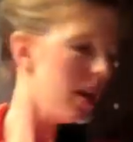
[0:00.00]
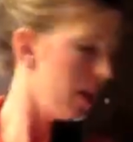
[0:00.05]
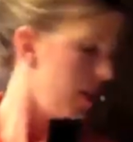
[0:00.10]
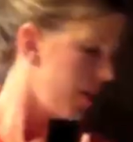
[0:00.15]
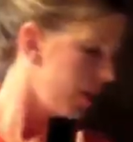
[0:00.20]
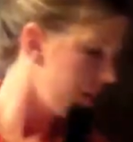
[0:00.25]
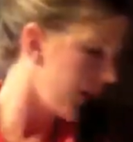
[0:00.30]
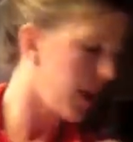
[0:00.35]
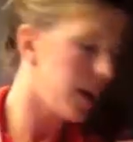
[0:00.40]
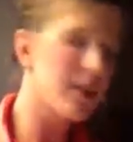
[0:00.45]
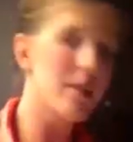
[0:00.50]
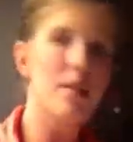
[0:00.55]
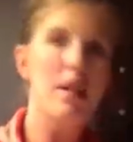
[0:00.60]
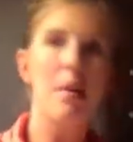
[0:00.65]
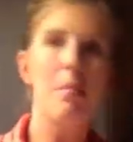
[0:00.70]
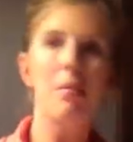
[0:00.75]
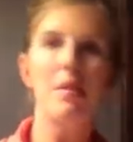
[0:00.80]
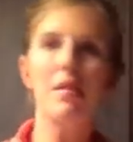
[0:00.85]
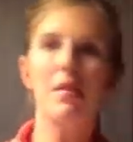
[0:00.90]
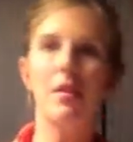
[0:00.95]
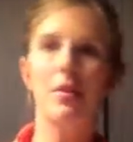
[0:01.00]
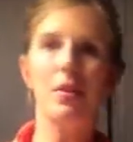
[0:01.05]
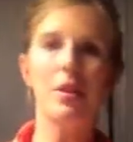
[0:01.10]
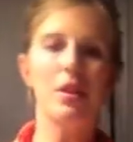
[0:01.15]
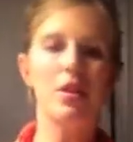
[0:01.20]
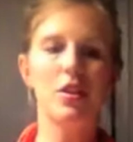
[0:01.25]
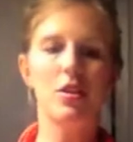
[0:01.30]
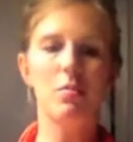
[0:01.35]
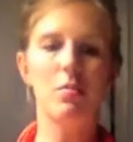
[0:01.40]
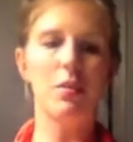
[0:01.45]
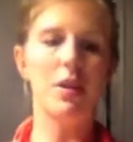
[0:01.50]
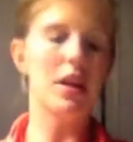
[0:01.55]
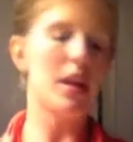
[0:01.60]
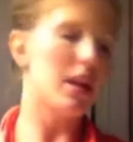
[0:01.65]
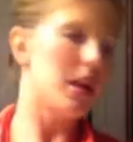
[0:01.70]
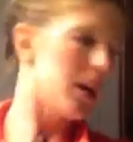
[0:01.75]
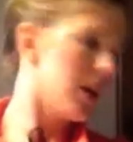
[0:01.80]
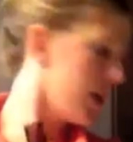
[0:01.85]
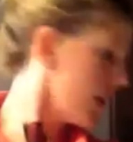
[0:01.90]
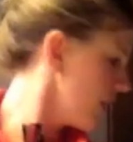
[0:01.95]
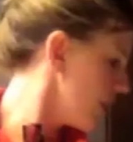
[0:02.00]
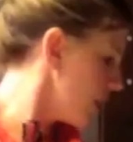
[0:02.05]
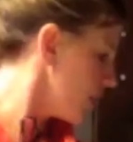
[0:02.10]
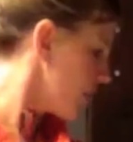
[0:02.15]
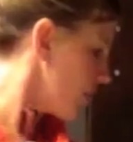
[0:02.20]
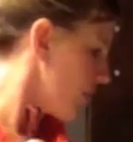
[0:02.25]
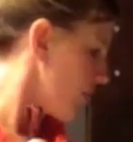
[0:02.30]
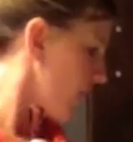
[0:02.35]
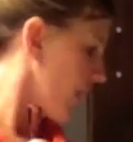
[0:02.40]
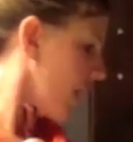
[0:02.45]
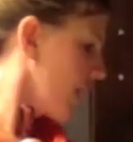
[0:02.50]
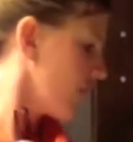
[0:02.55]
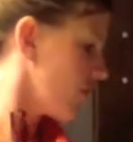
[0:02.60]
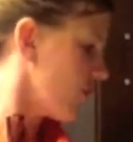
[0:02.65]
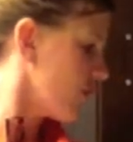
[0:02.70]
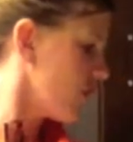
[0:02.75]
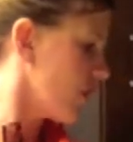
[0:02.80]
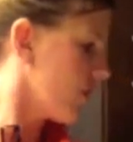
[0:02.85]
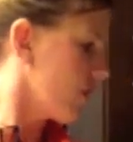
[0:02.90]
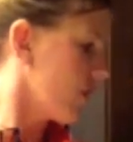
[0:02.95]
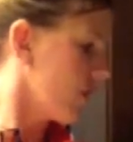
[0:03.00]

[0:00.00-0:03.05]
The next step is going to be to fashion your